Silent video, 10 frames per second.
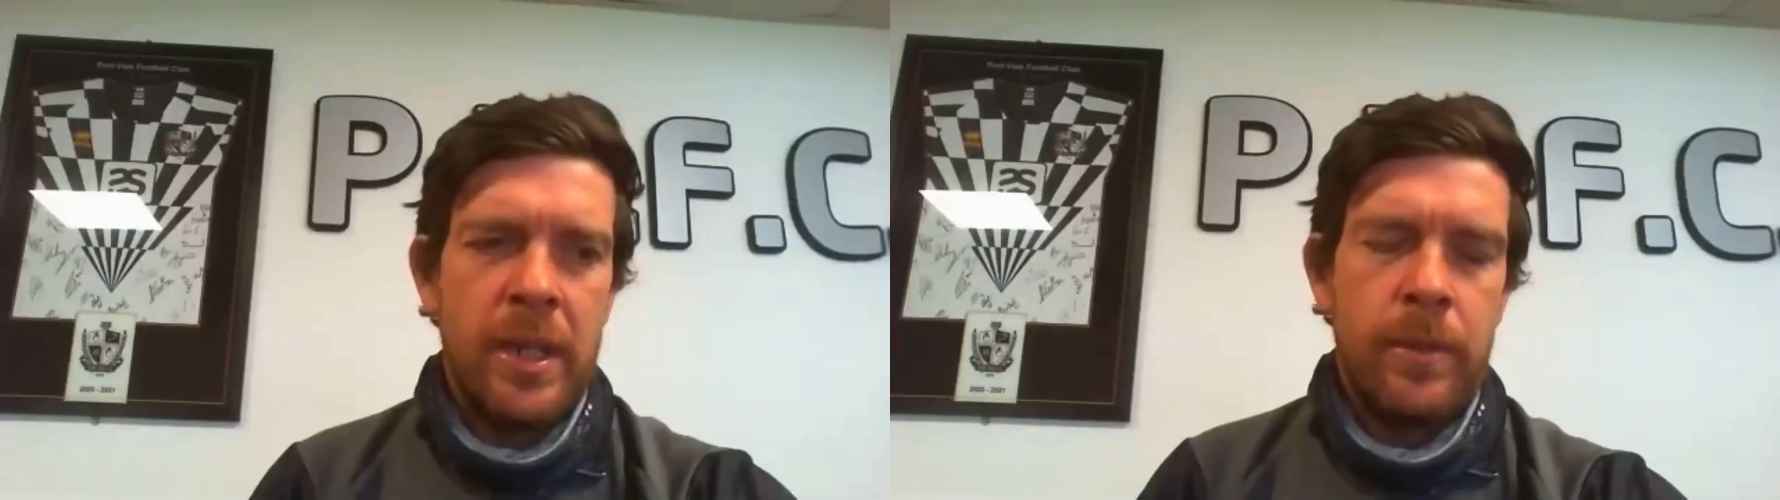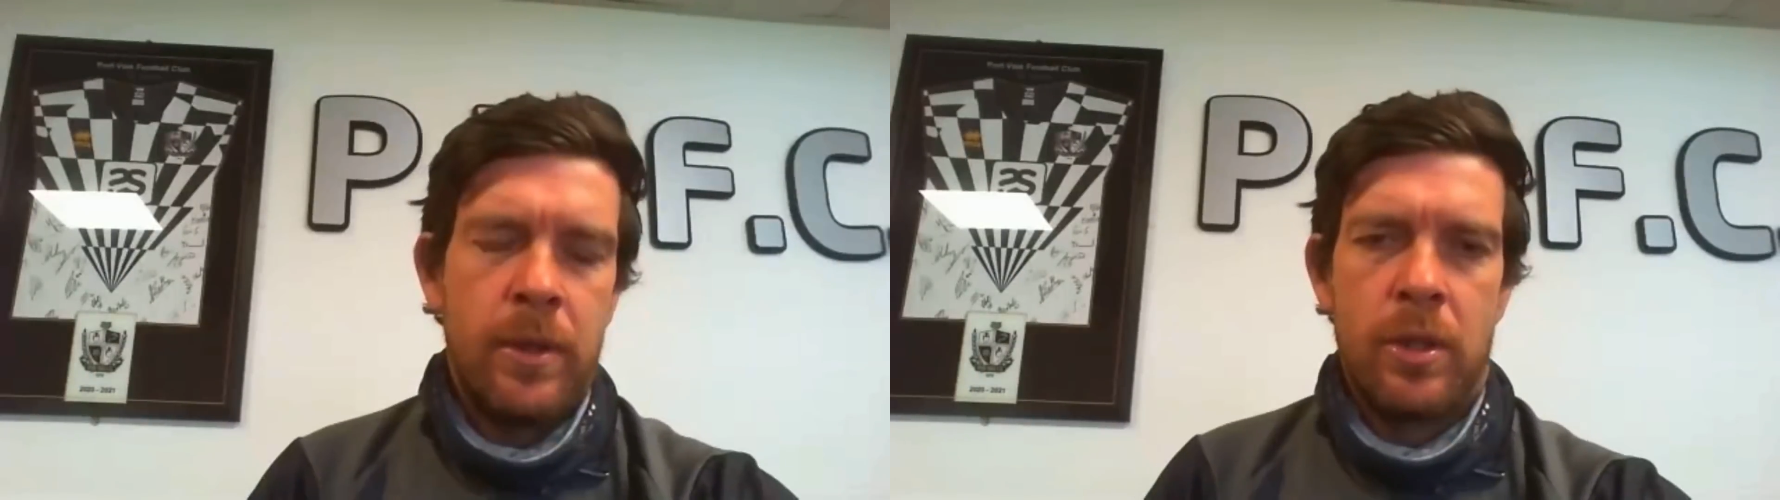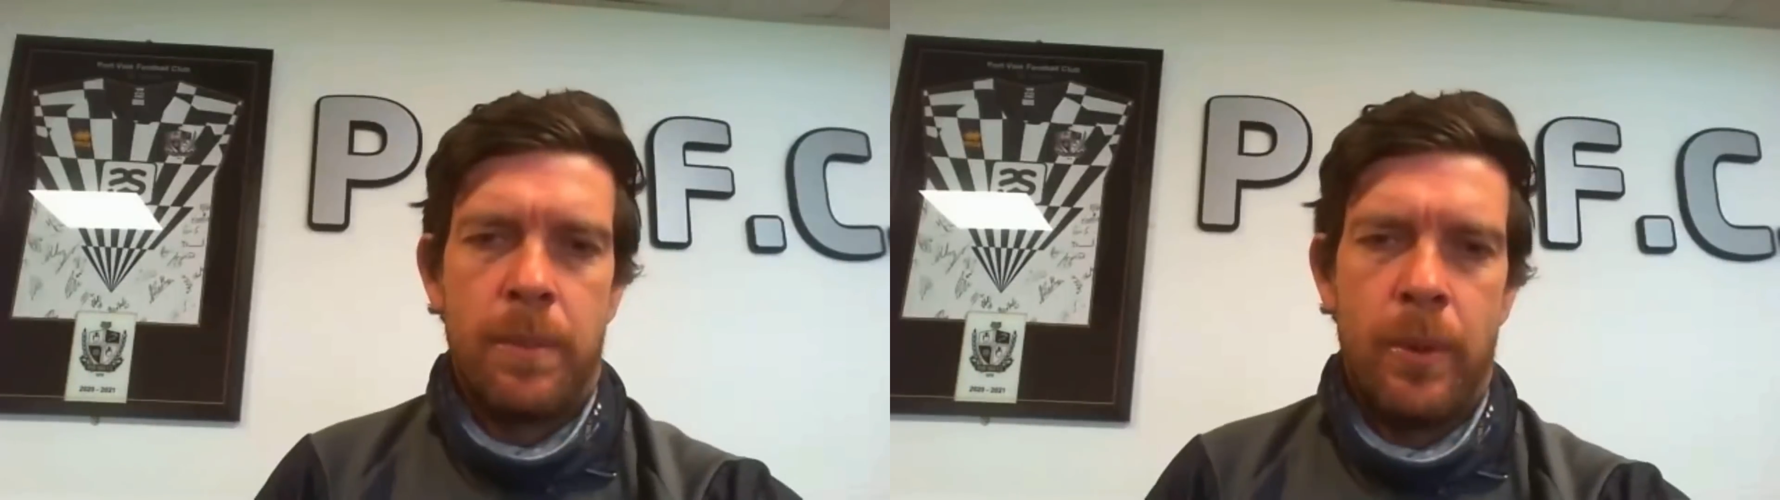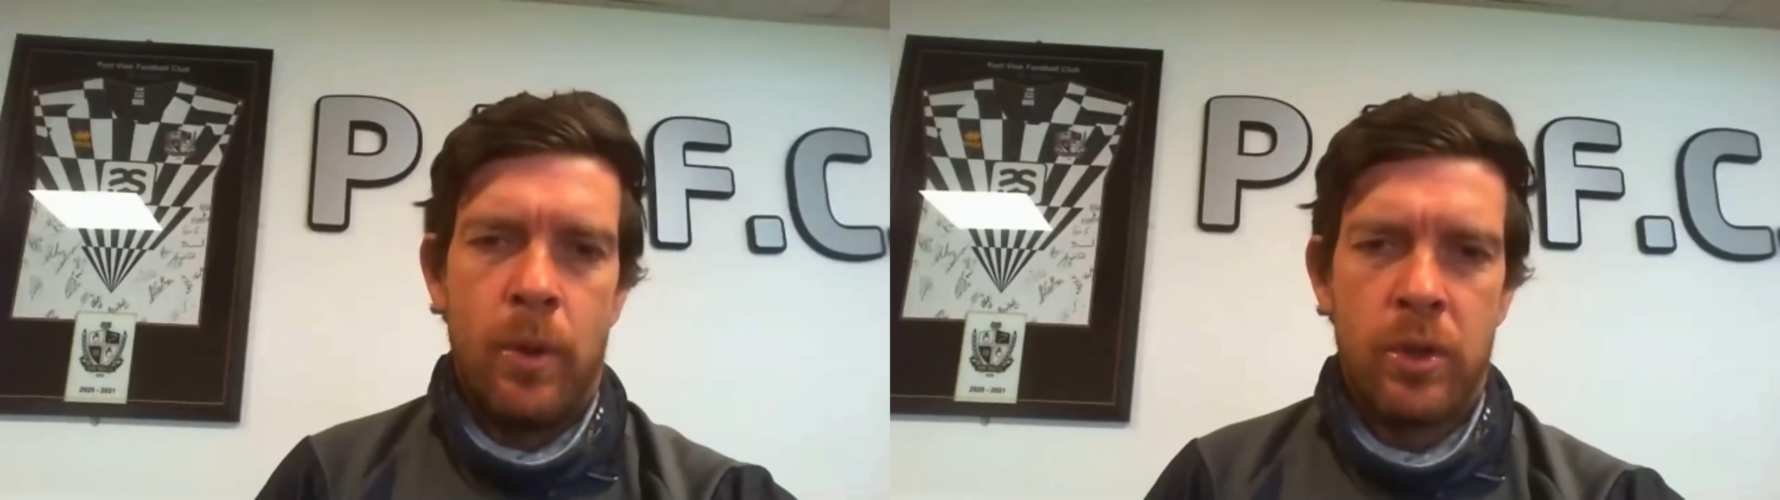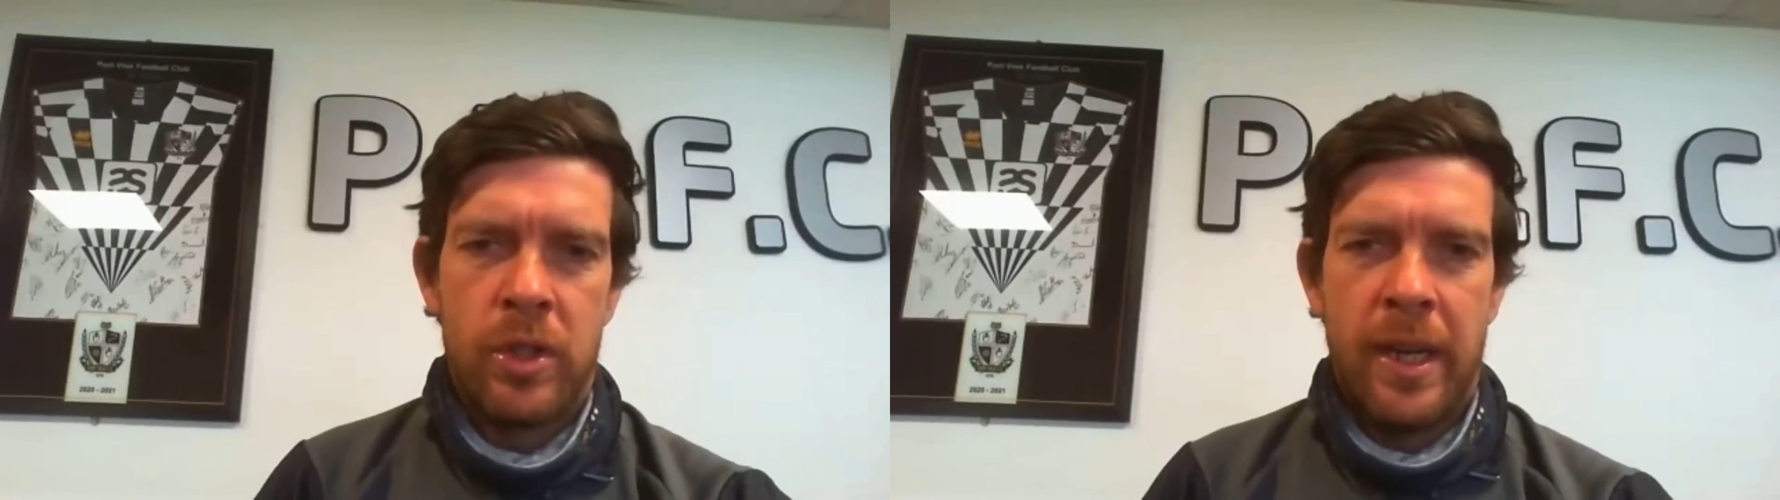team your
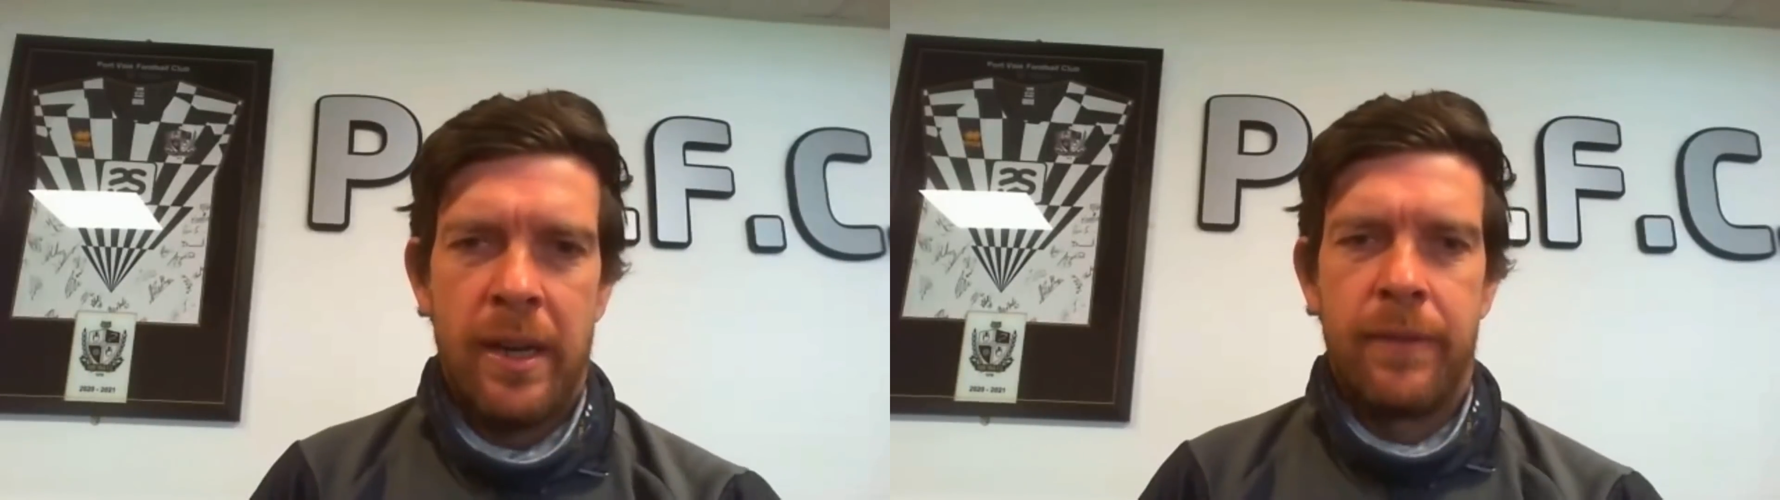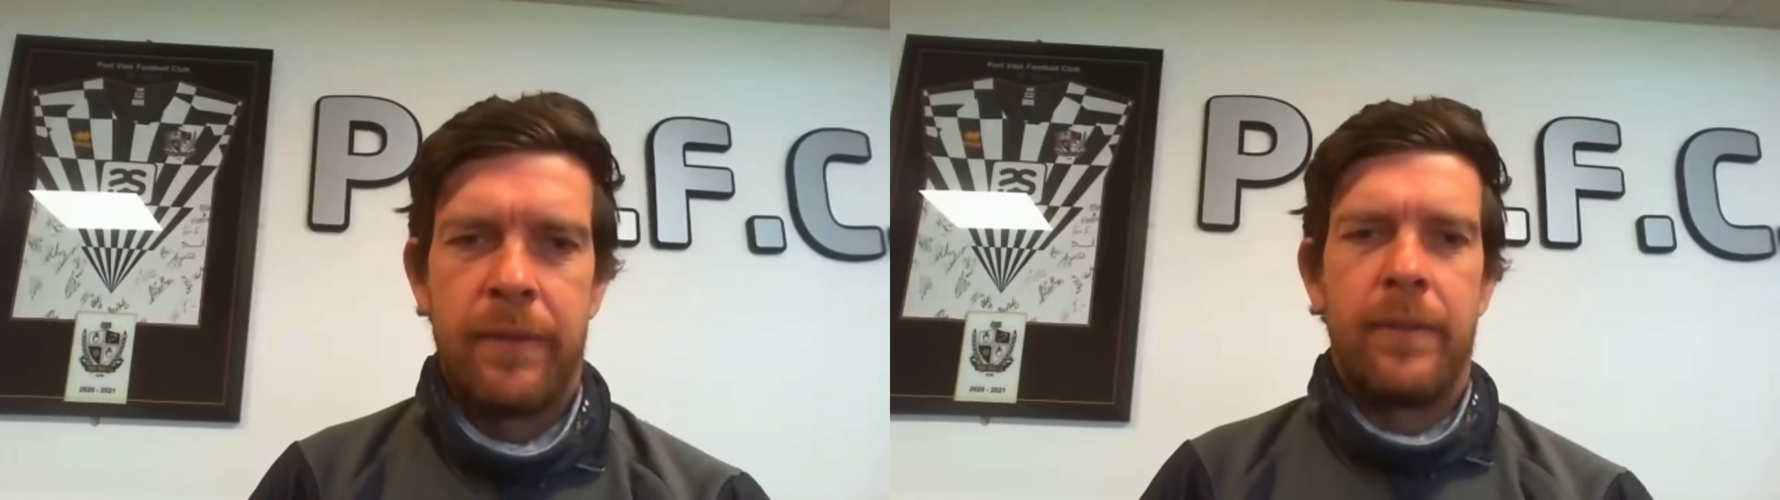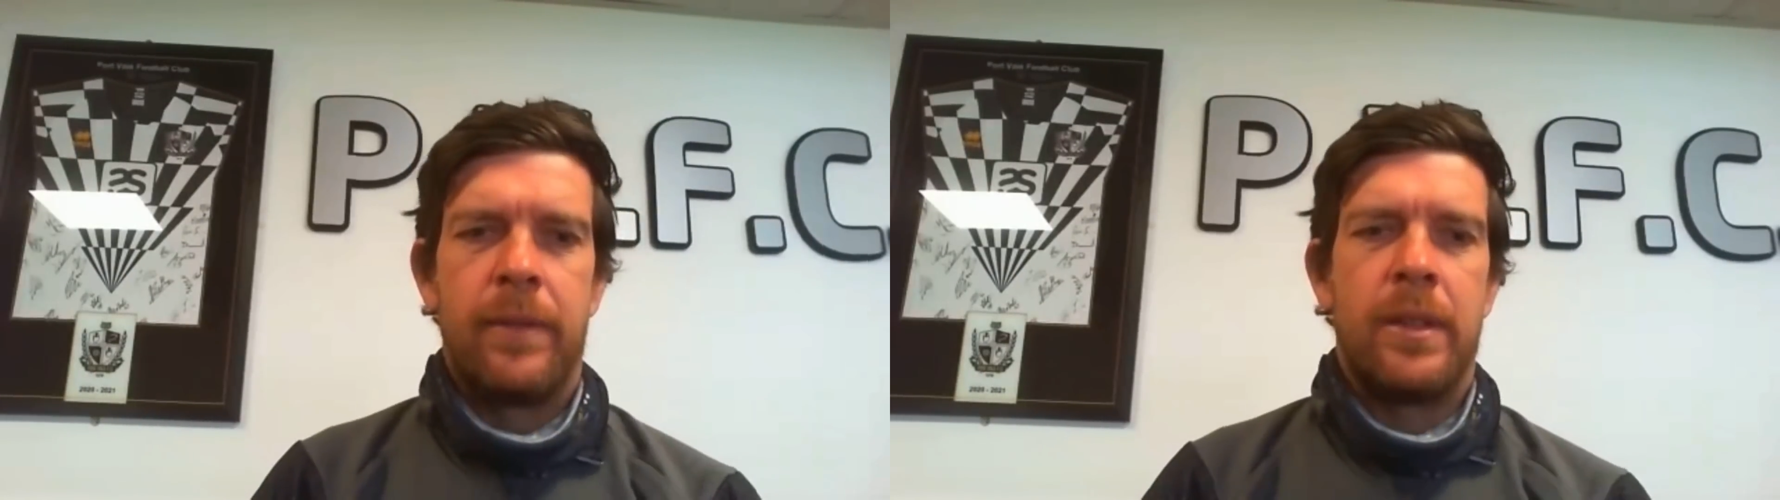support staff